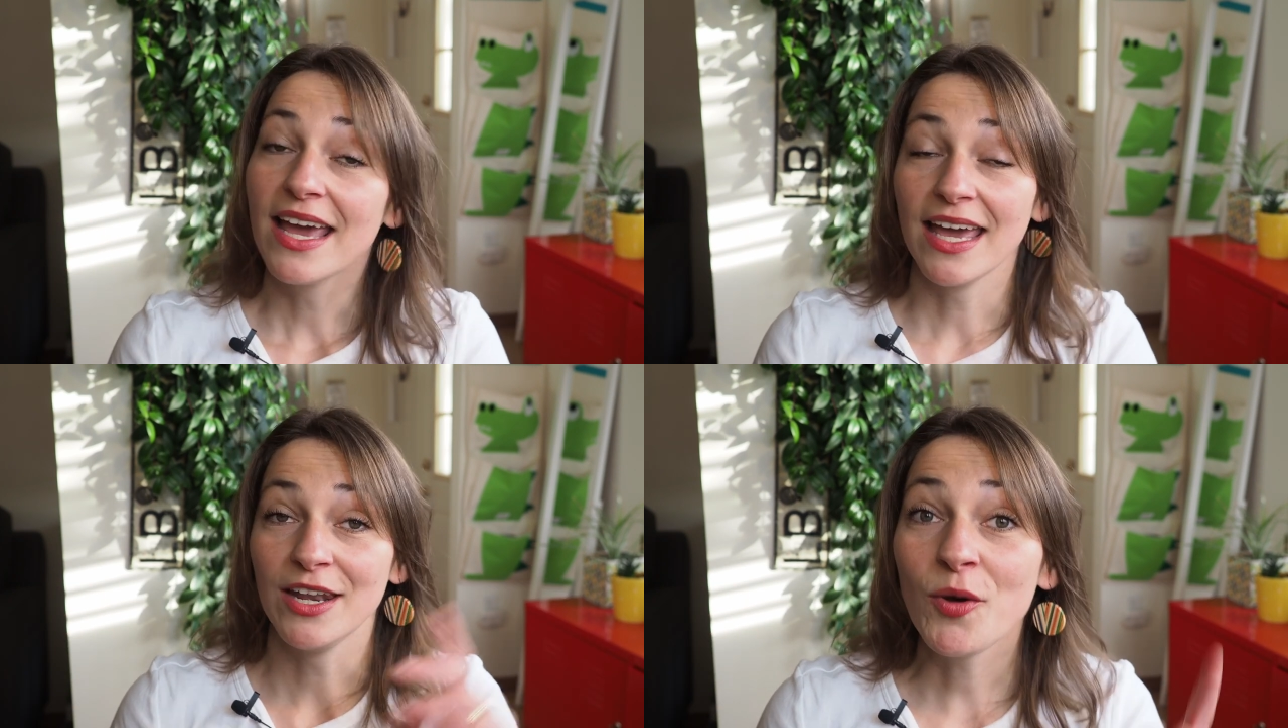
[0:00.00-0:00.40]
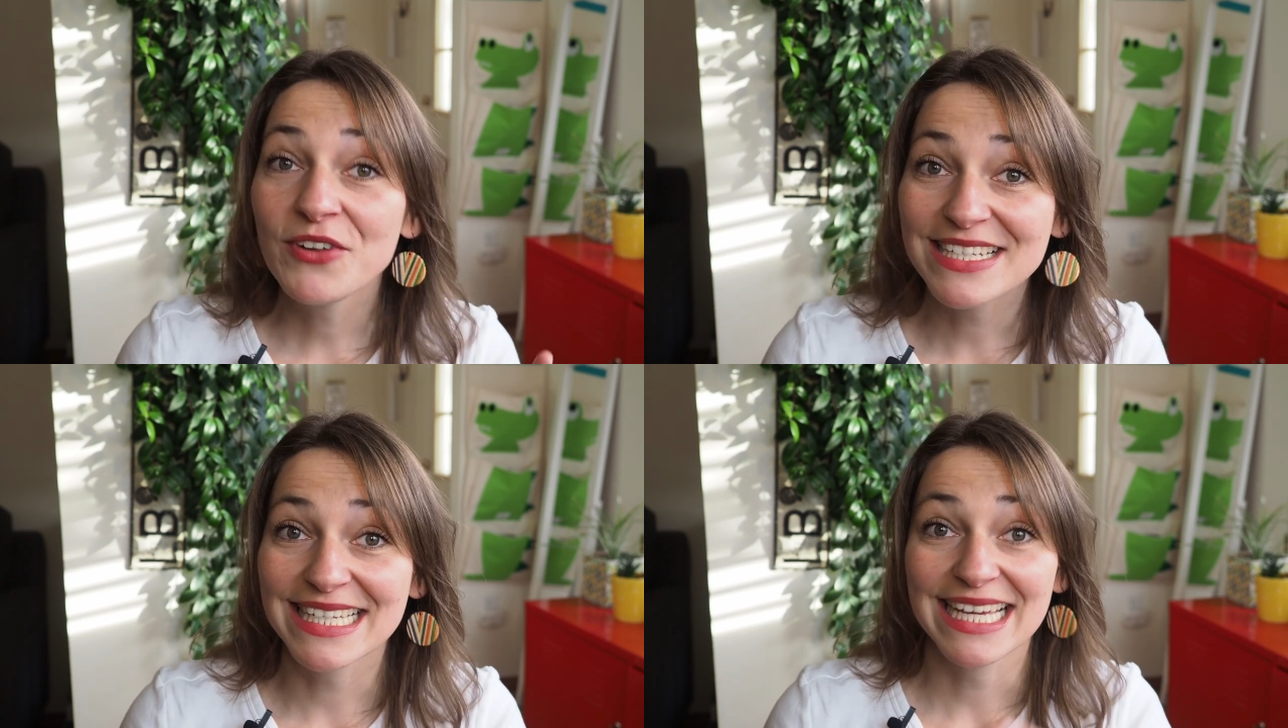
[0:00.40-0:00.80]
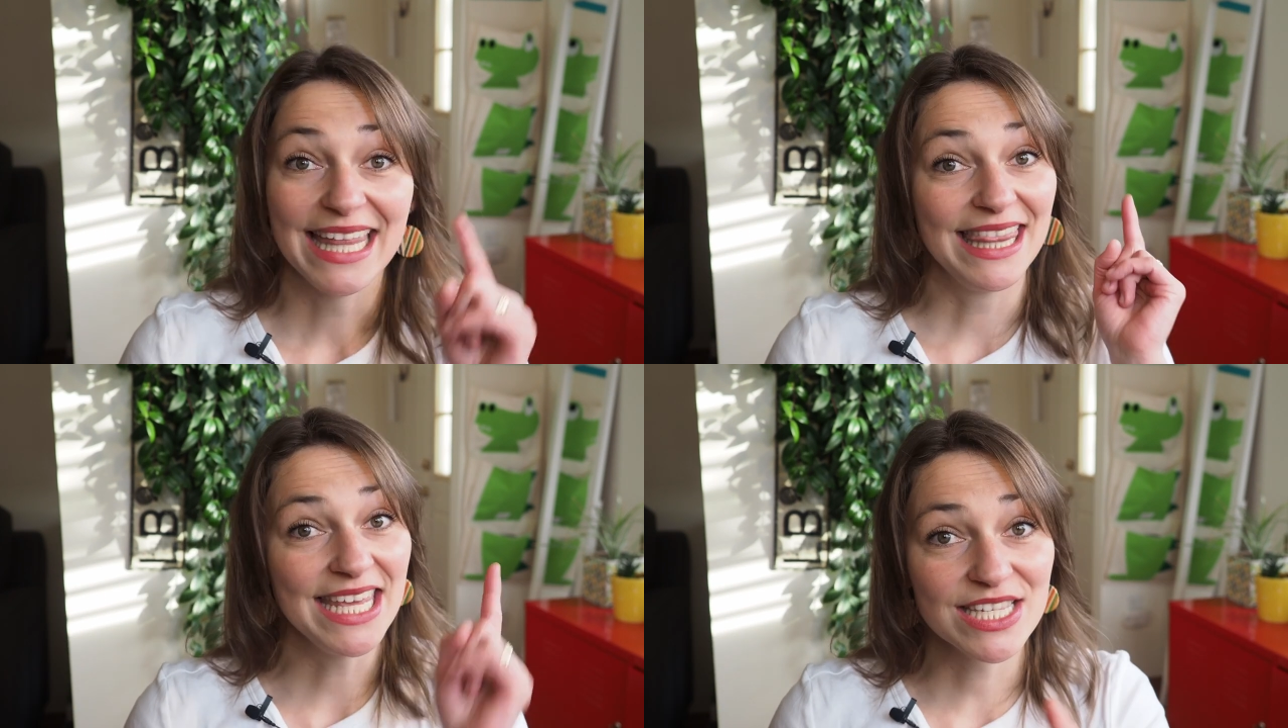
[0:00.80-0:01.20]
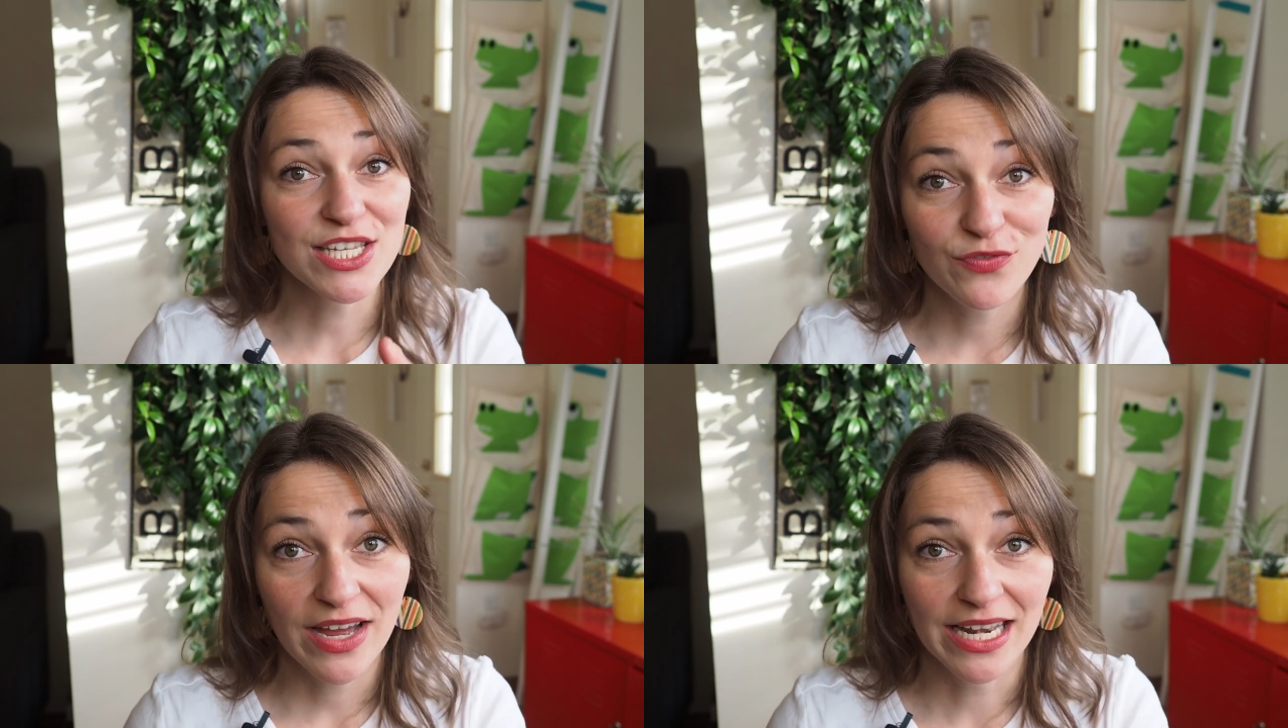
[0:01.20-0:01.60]
And obviously, this
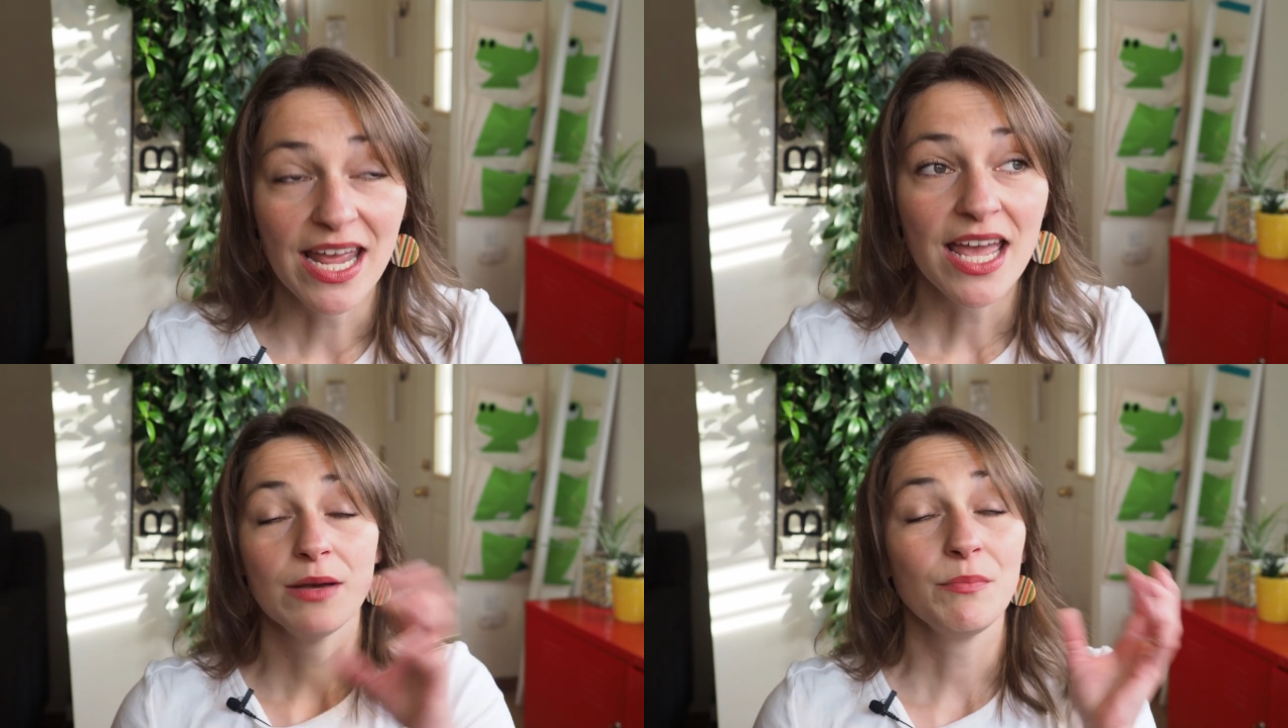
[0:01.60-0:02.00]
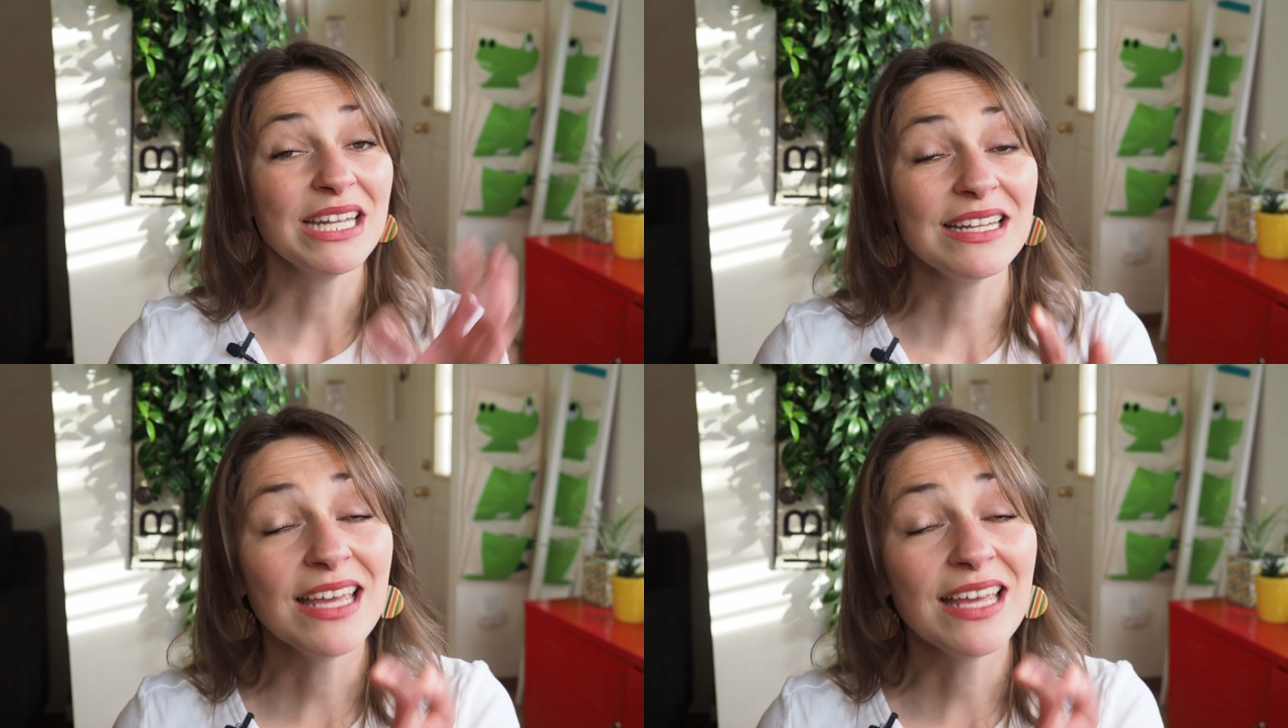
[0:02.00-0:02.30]
is fun, but it